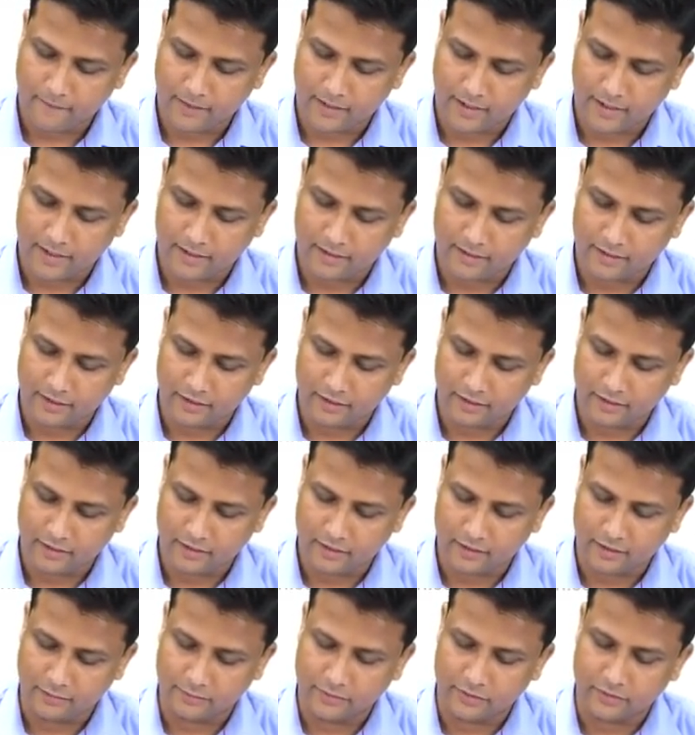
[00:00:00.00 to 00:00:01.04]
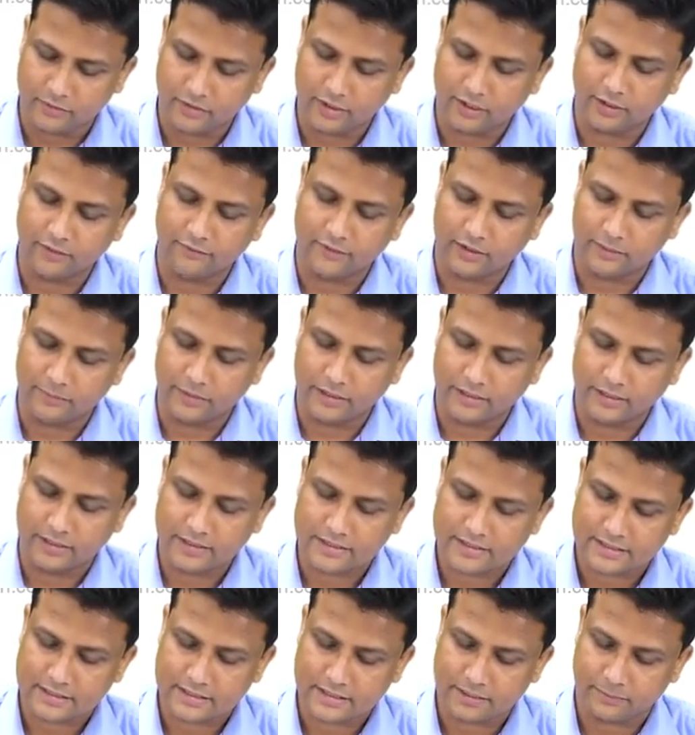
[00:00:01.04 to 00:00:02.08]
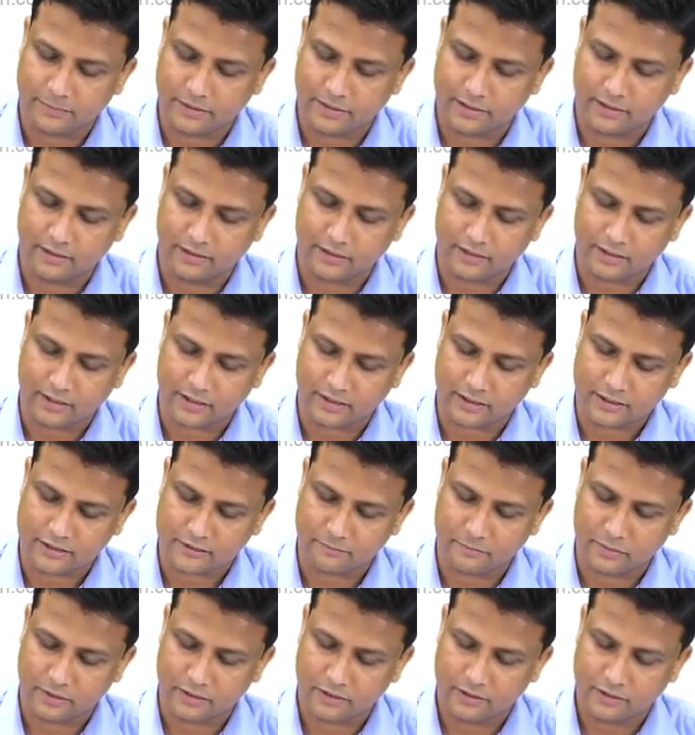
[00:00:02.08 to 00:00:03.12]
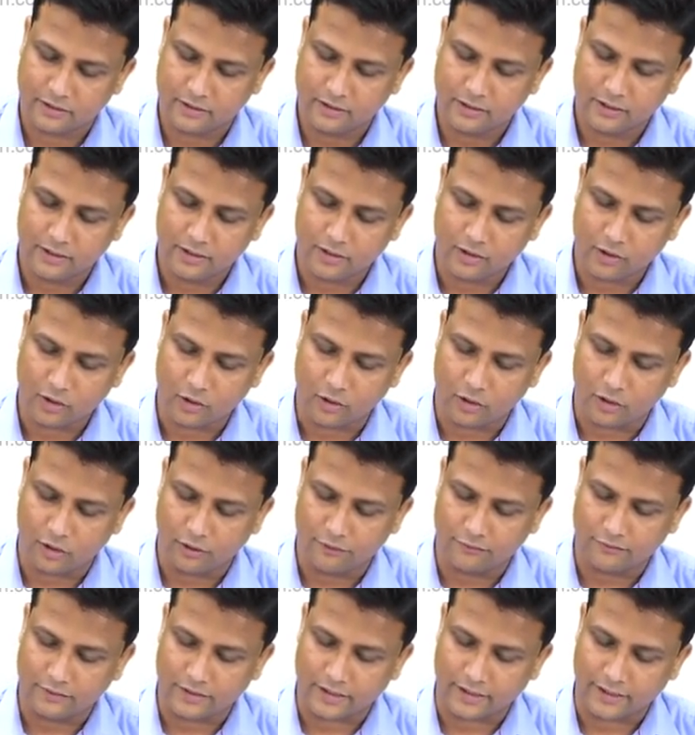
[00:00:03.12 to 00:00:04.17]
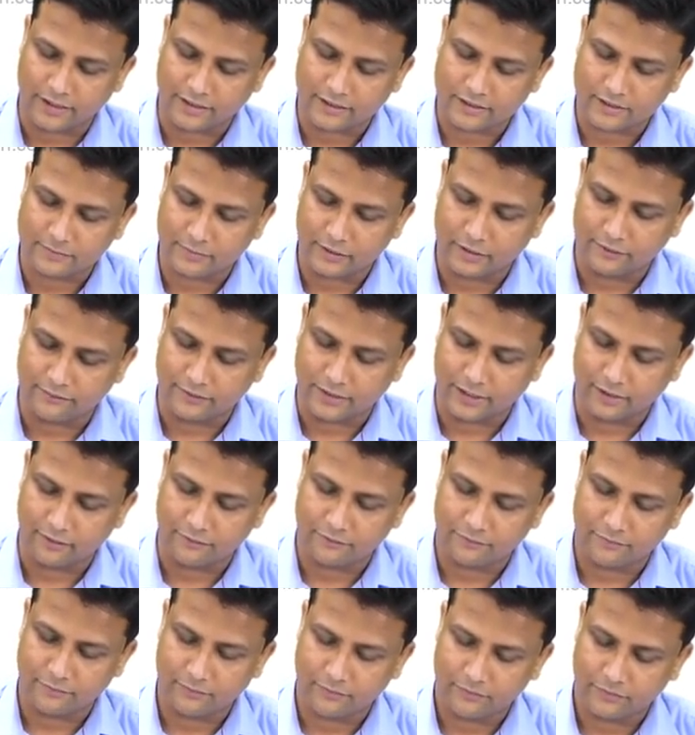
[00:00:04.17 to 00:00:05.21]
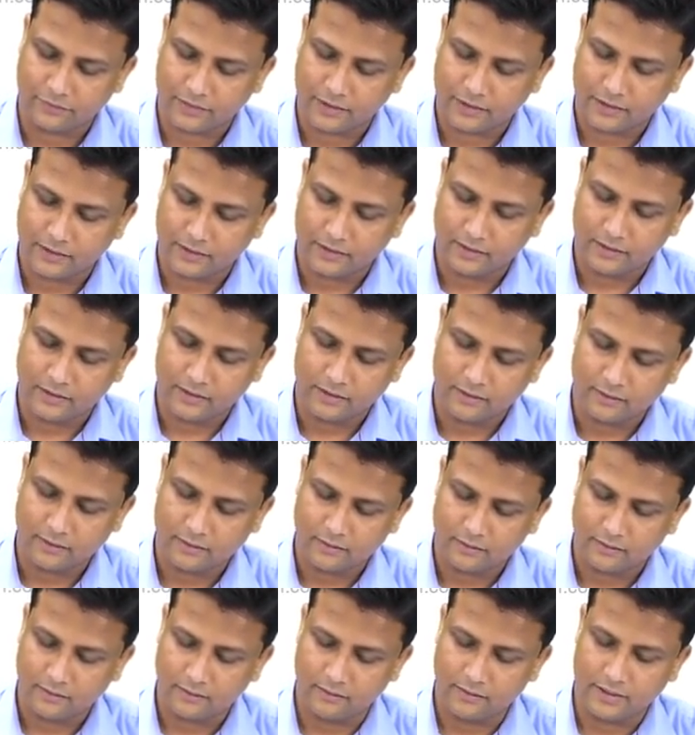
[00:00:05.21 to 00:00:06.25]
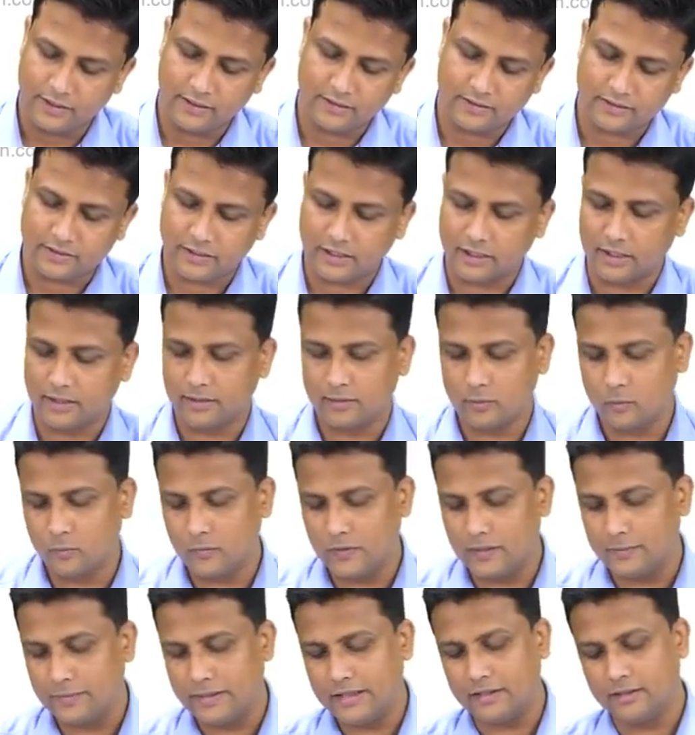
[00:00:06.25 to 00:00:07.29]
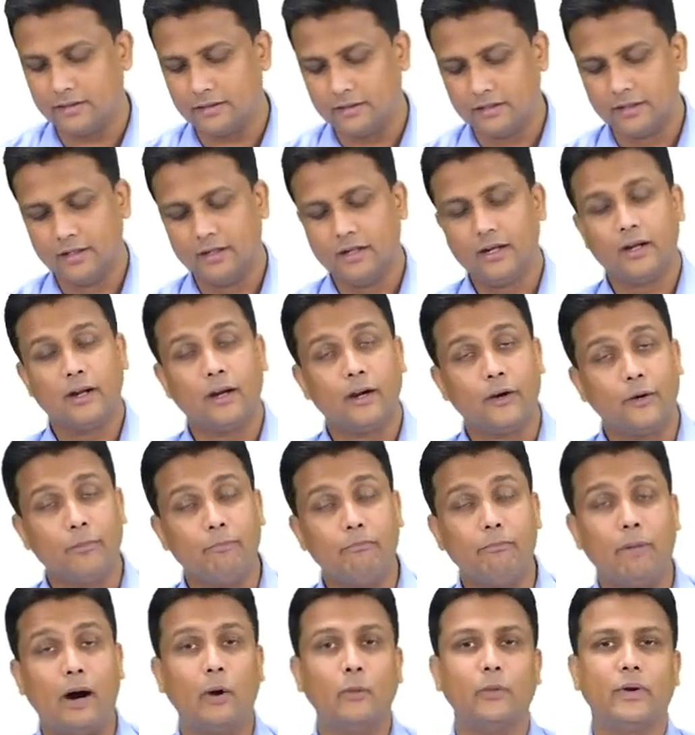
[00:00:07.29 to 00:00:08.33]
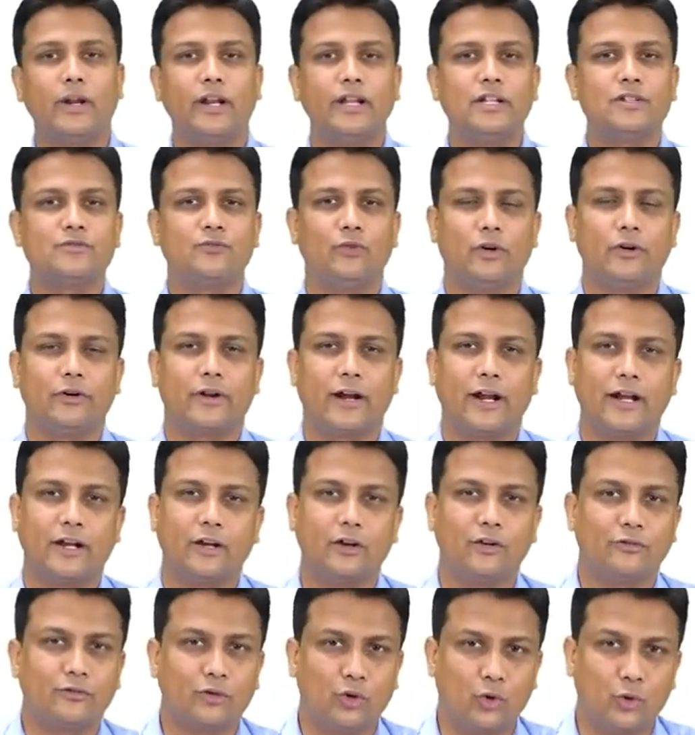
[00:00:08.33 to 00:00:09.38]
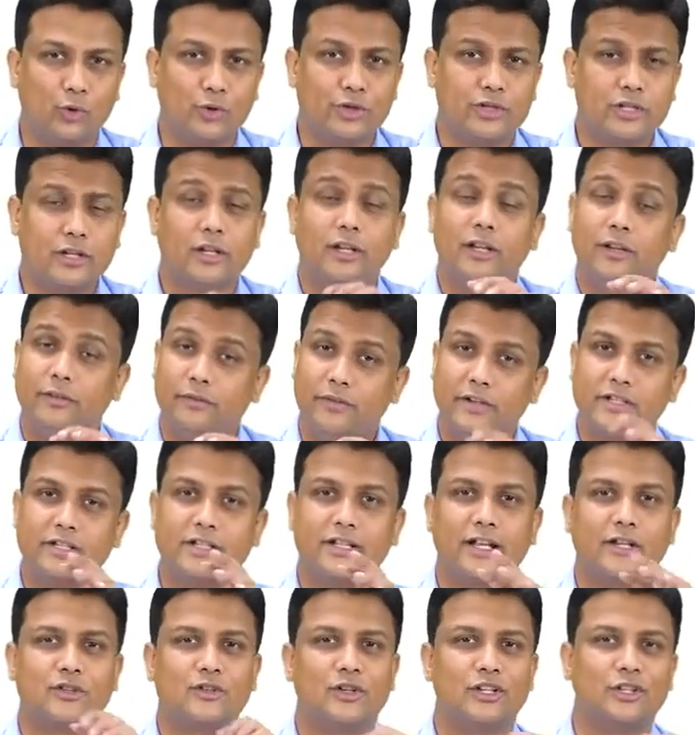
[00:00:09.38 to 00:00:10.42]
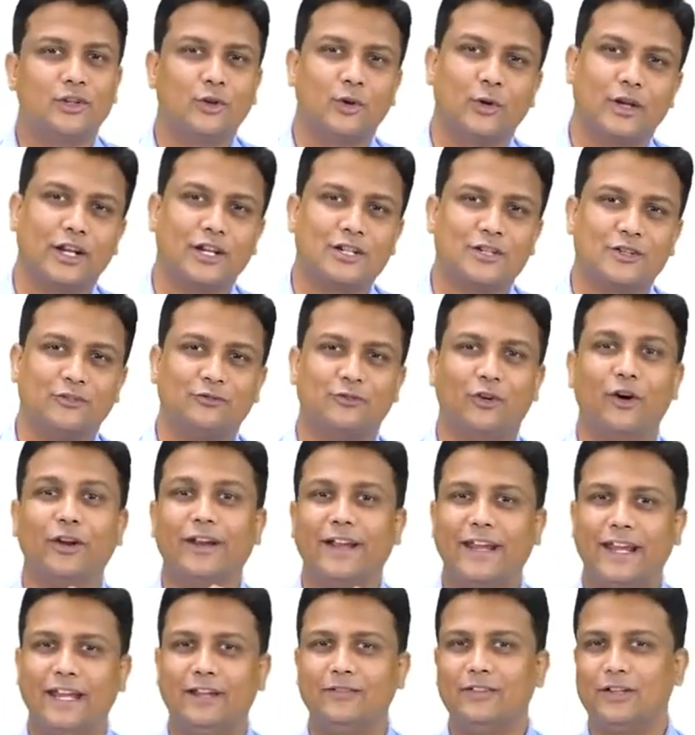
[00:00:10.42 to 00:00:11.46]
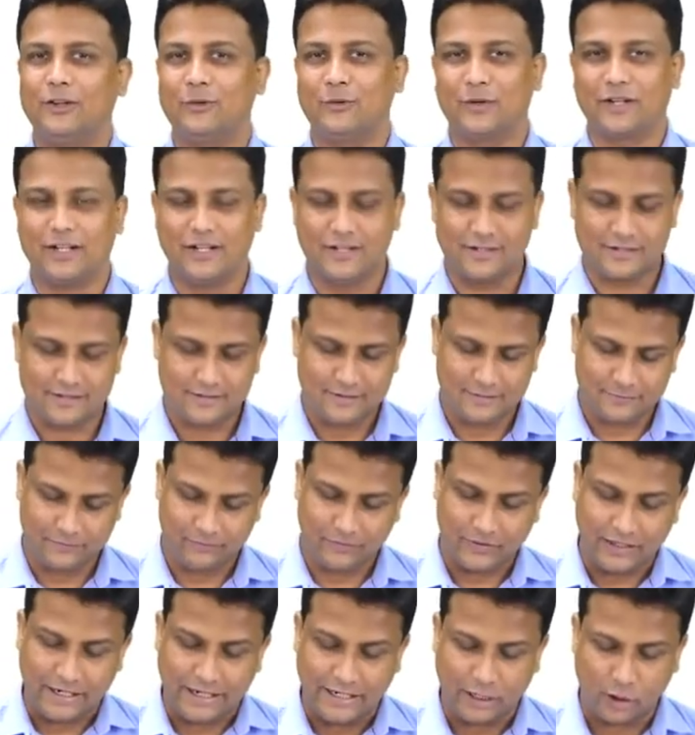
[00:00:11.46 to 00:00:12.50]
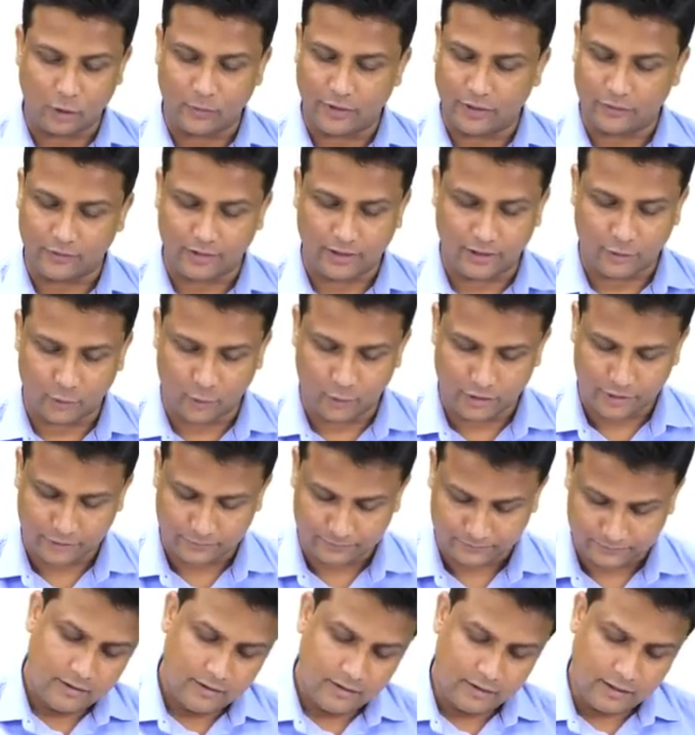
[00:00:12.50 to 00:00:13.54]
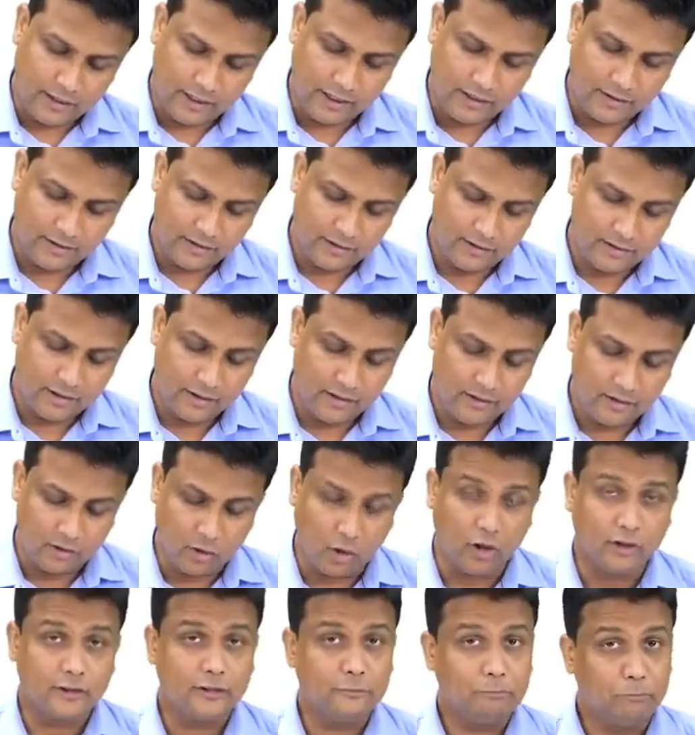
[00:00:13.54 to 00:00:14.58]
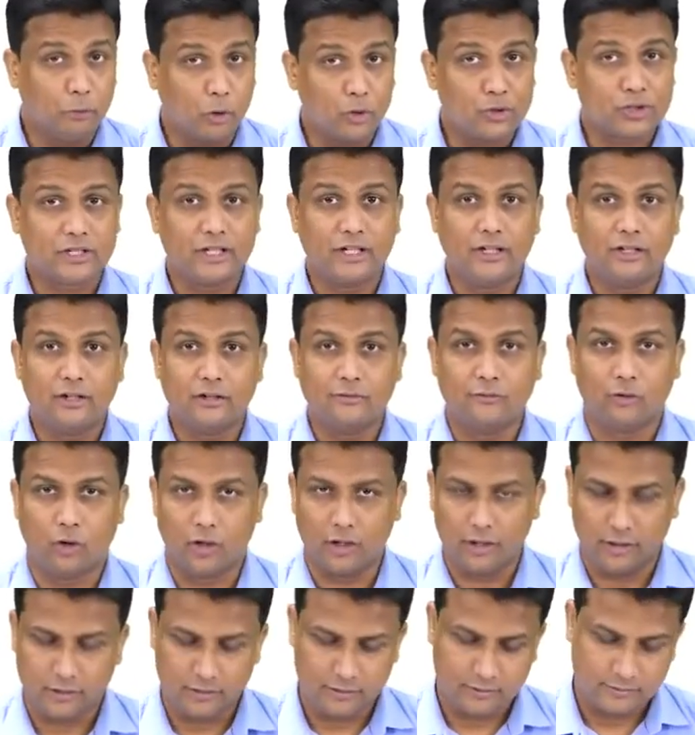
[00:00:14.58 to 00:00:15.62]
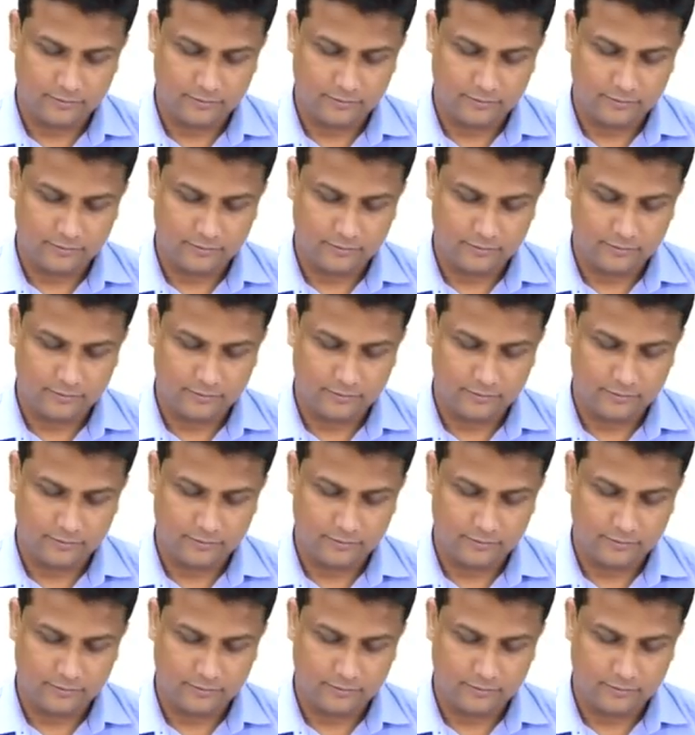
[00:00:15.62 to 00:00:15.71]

And then number 3 will be the septal cusp of tricuspid valve. These 3 will be the boundaries for triangle of Koch, which is actually the location for AV node, guys, atrioventricular node. And then on the posterior wall,